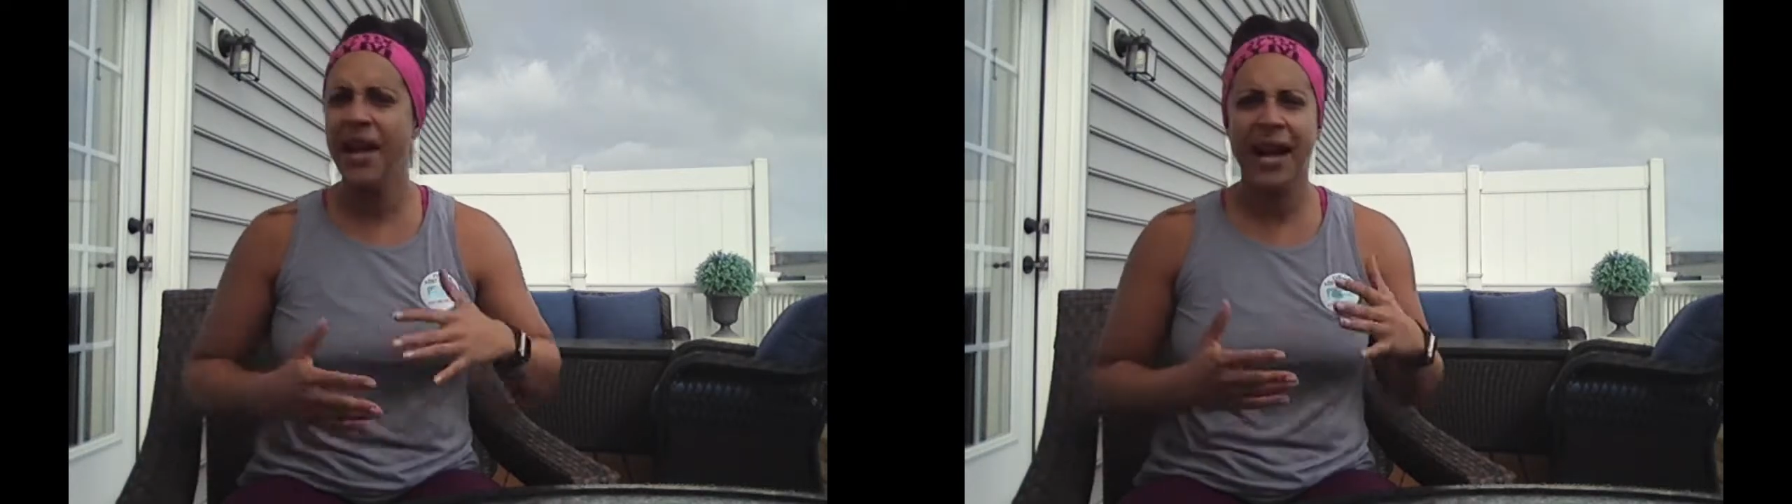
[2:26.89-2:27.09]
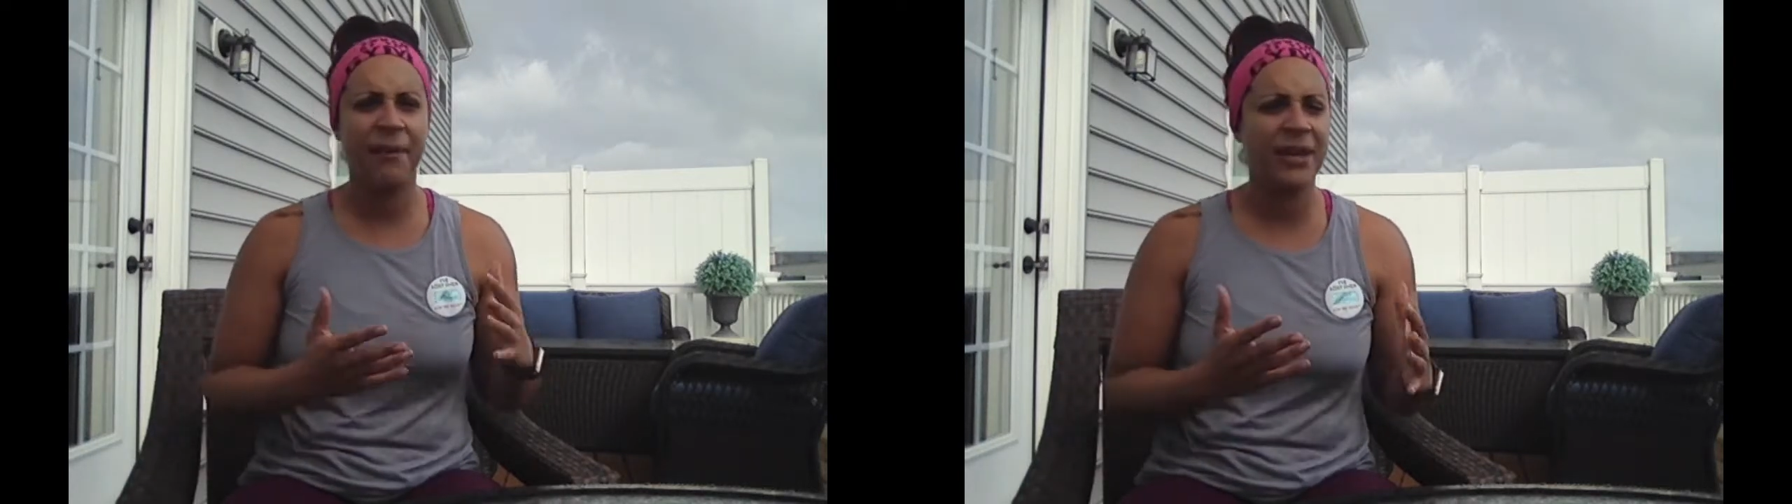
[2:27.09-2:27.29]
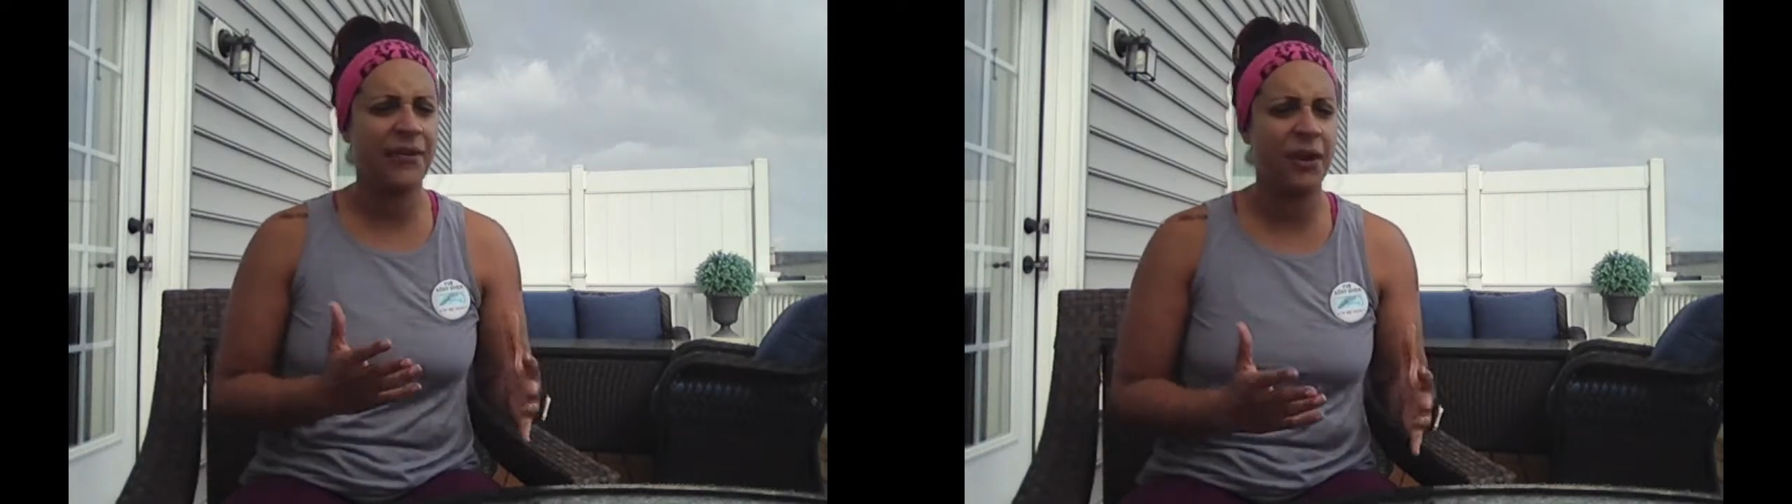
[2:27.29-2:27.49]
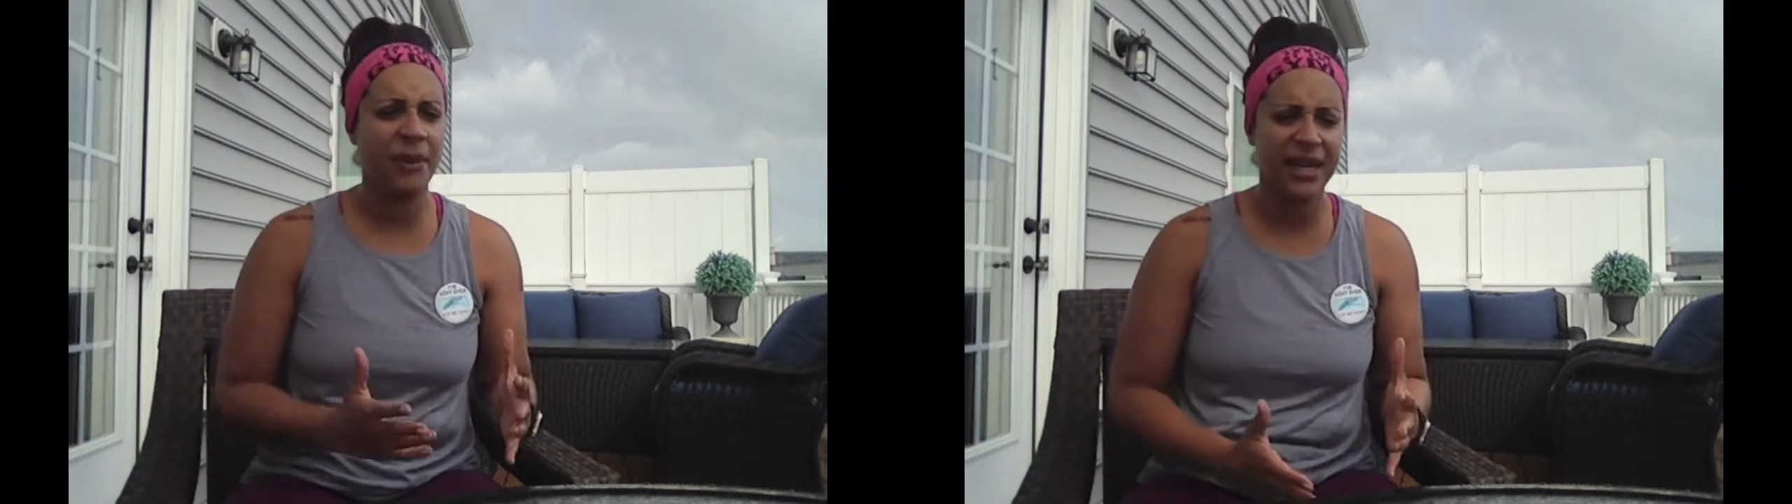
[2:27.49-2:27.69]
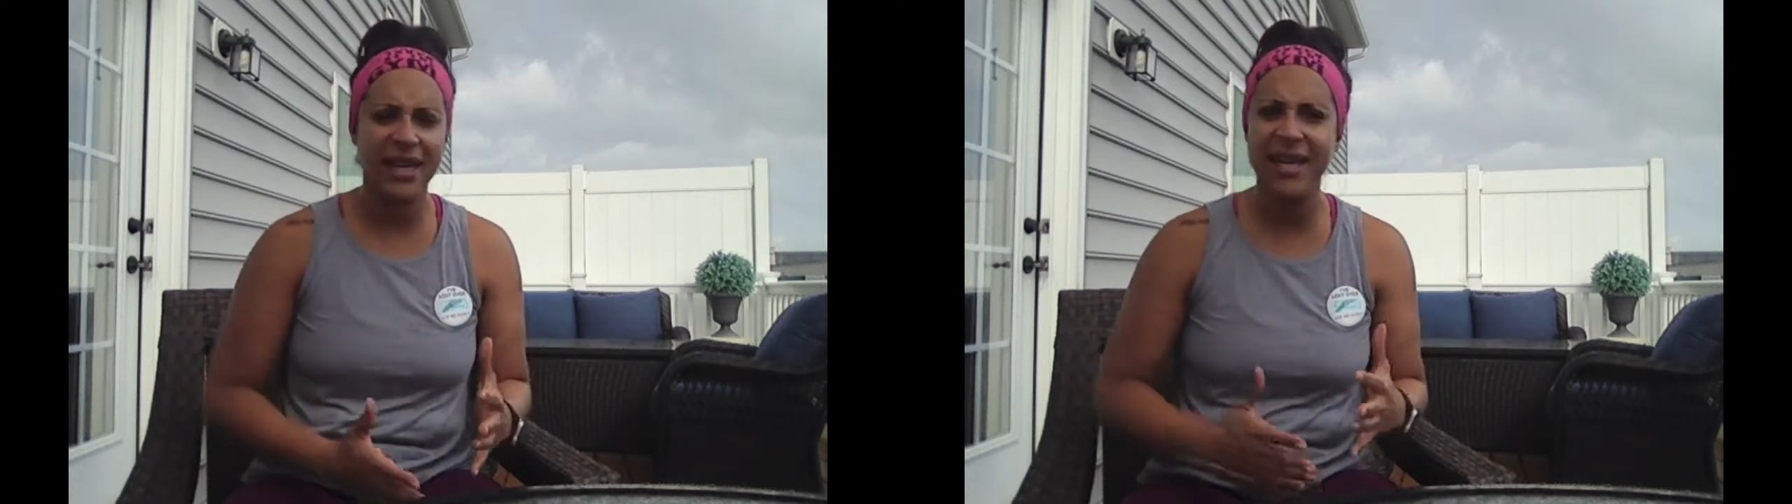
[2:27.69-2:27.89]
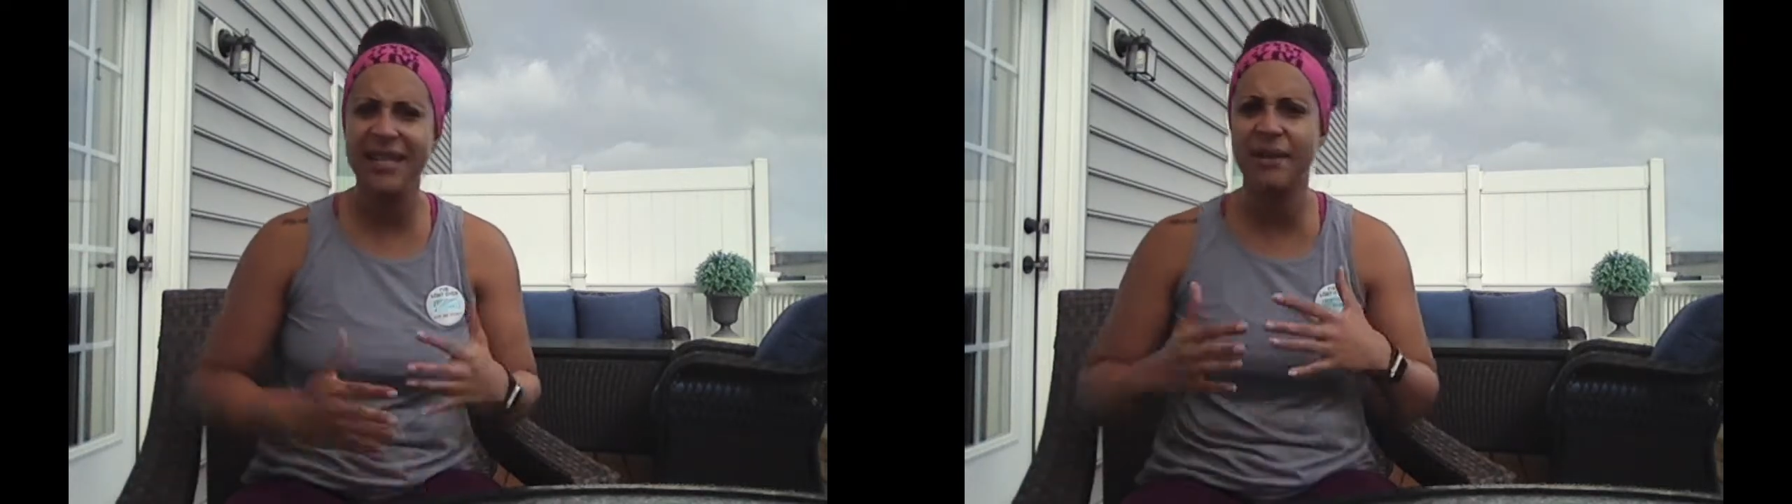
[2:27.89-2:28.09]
I'm giving him a kiss,